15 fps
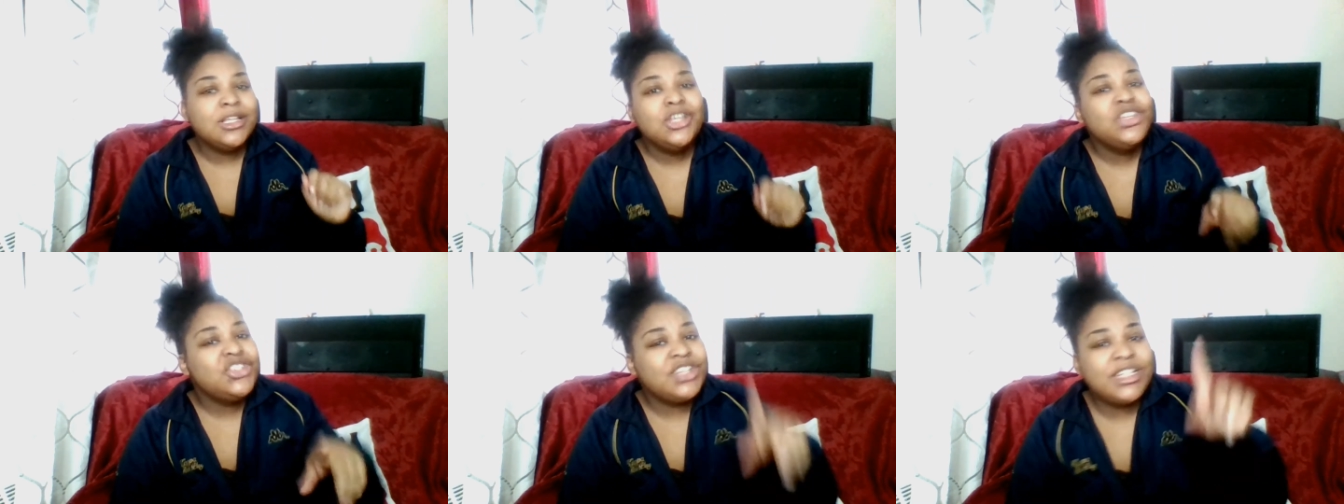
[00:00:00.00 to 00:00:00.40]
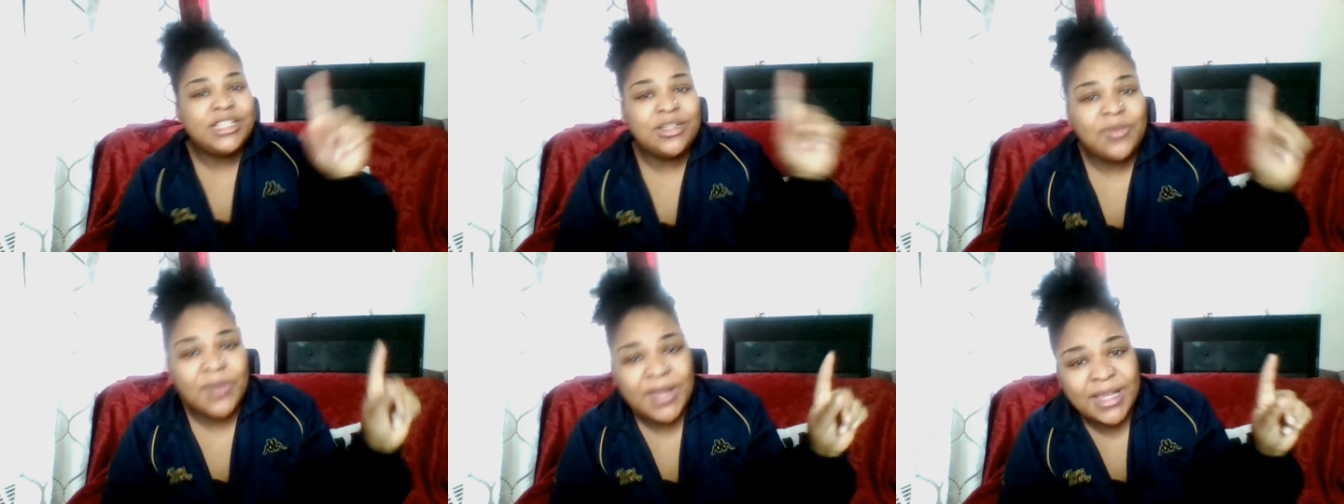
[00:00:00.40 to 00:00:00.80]
just
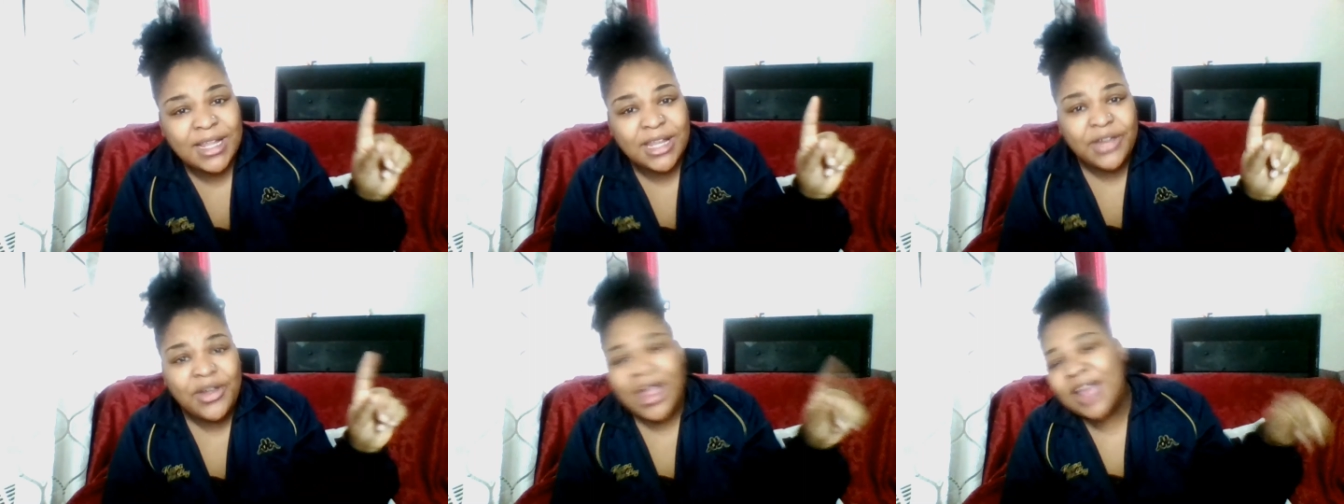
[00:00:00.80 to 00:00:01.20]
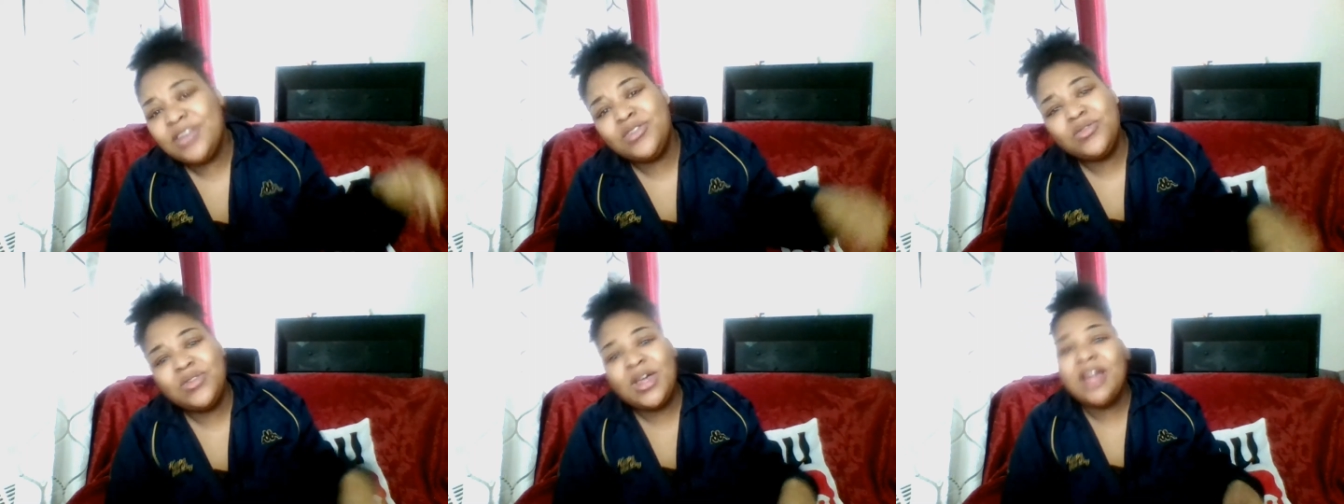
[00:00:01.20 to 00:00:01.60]
to be clear, I
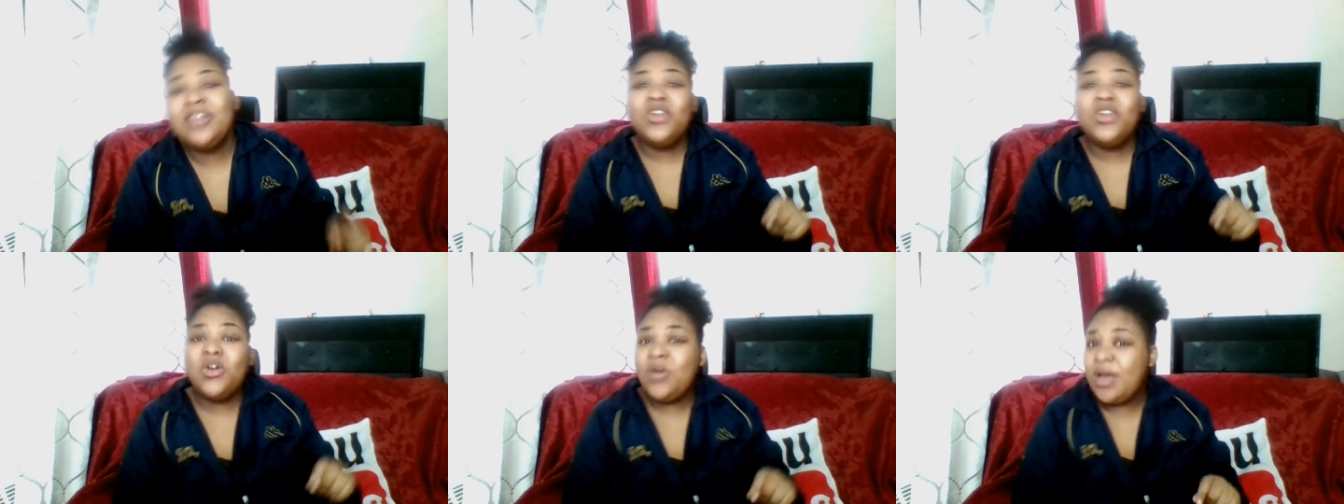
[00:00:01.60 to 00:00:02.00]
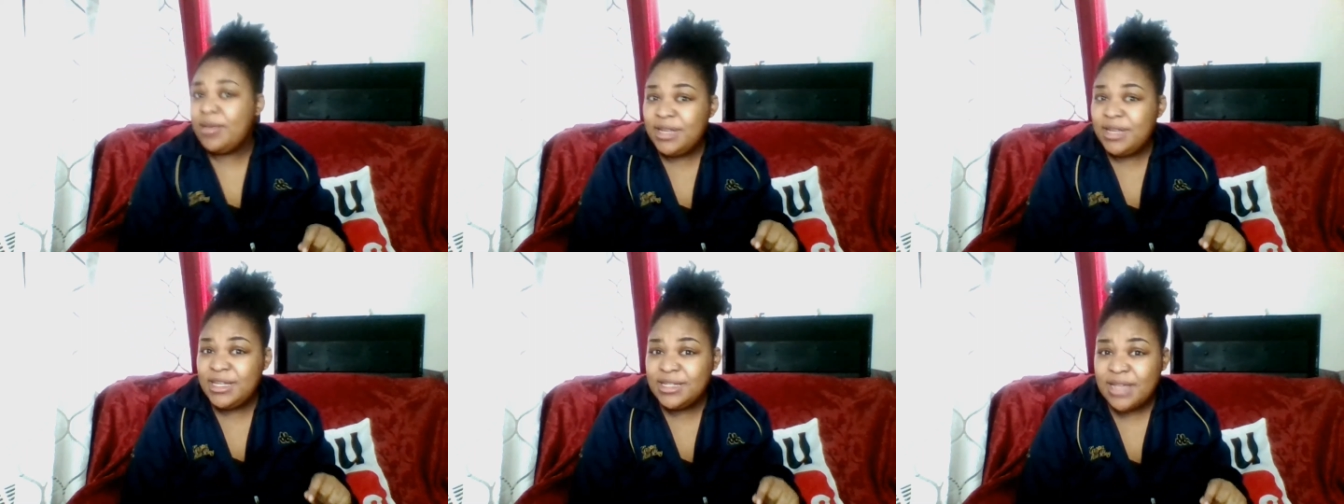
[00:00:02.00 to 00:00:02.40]
do not know how
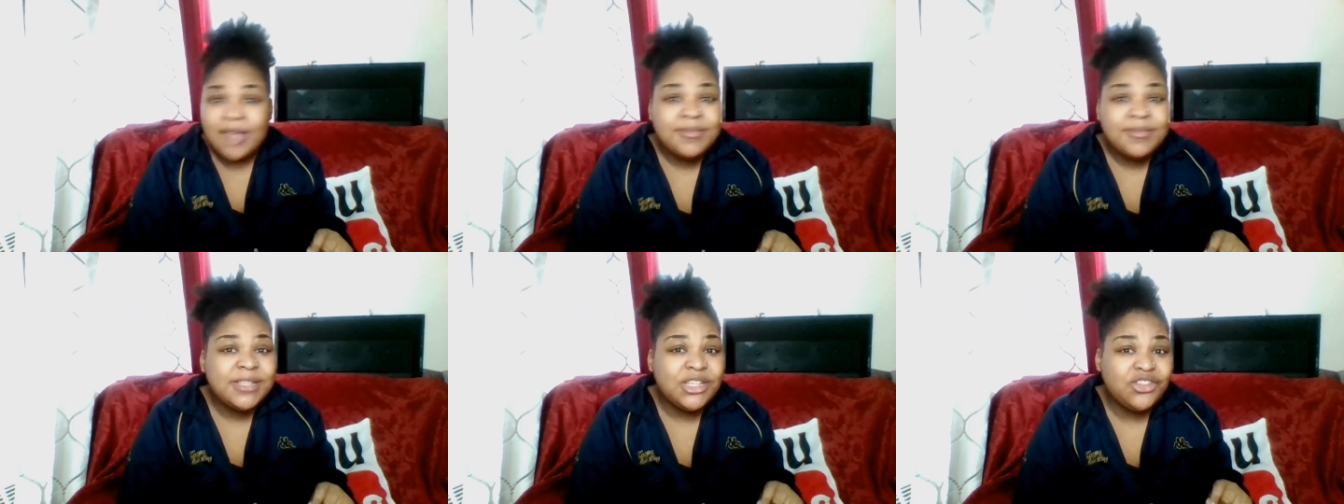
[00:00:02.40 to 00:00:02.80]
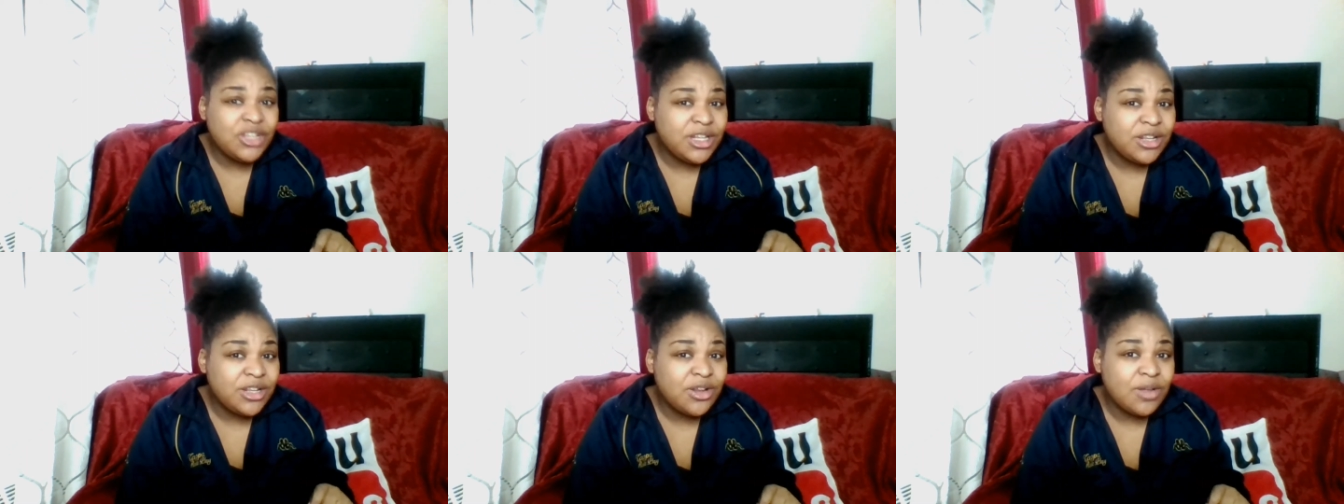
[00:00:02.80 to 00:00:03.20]
many times he
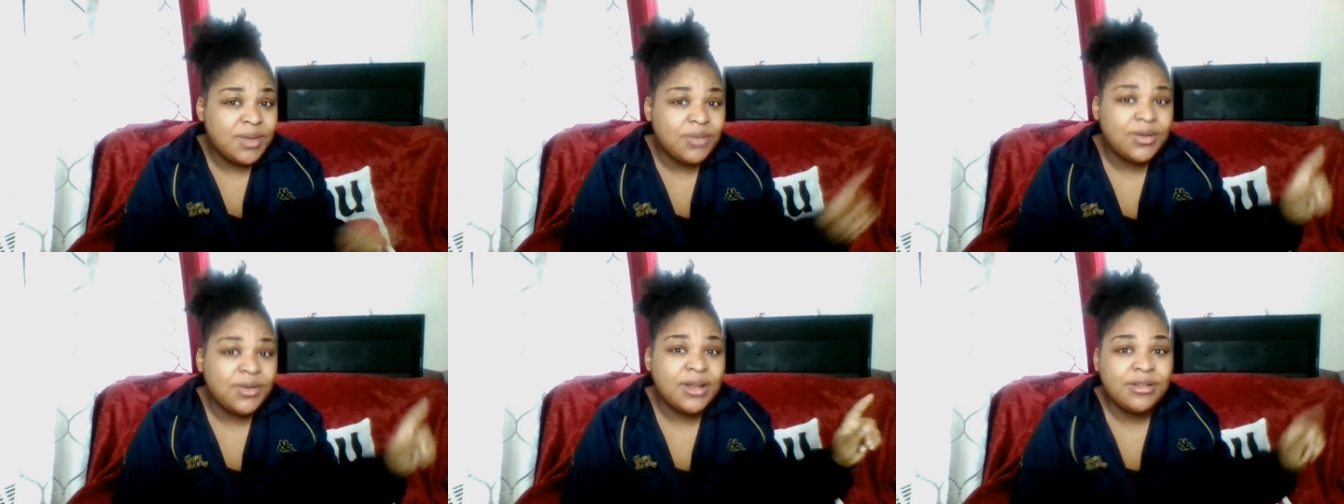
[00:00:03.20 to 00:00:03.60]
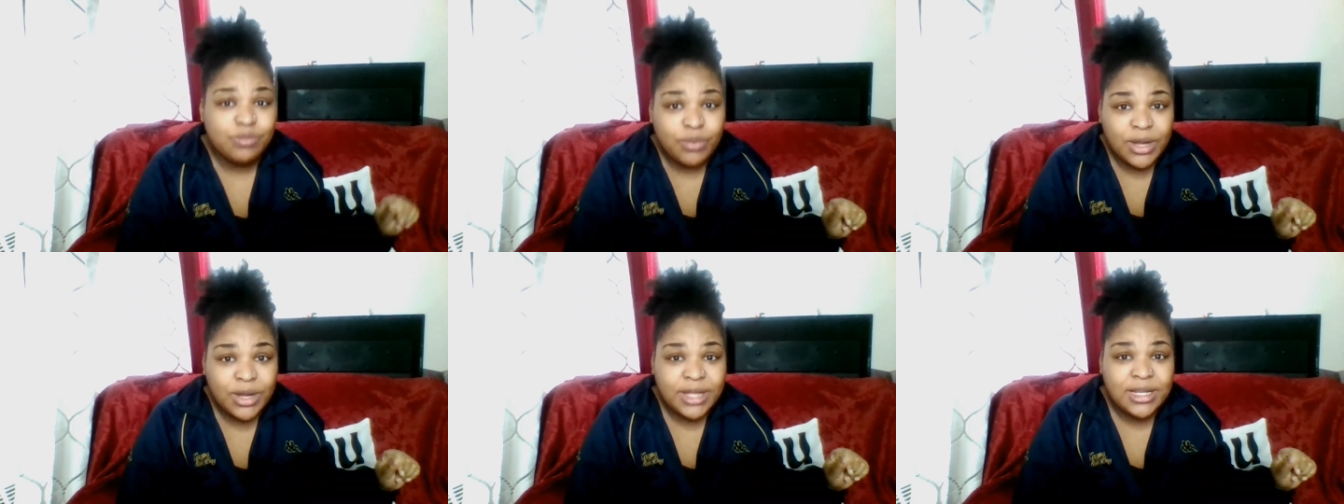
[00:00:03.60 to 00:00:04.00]
cheated on me when I was
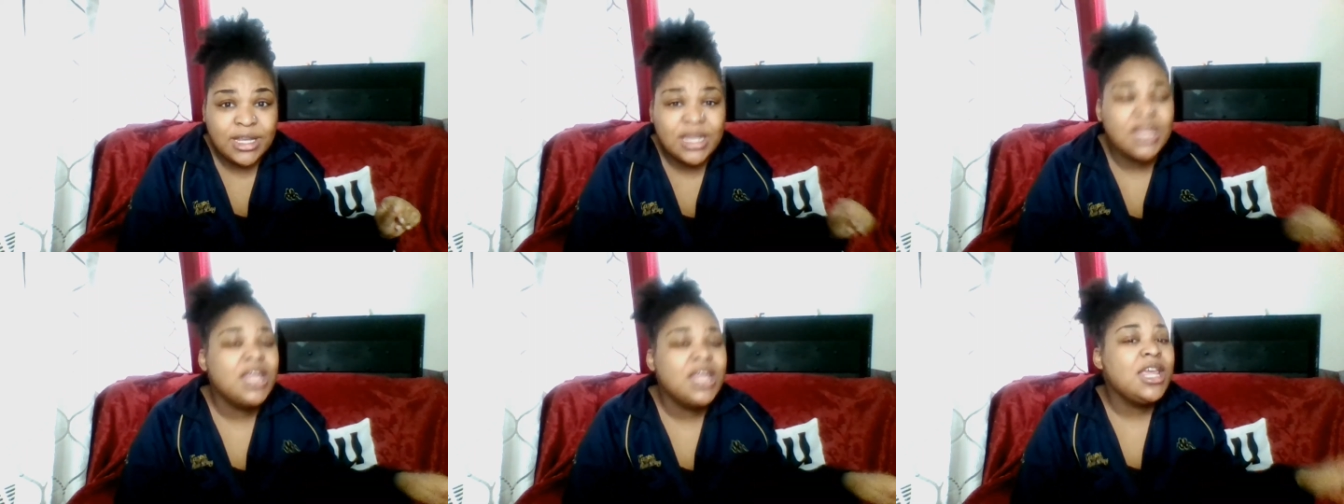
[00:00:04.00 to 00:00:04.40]
pregnant.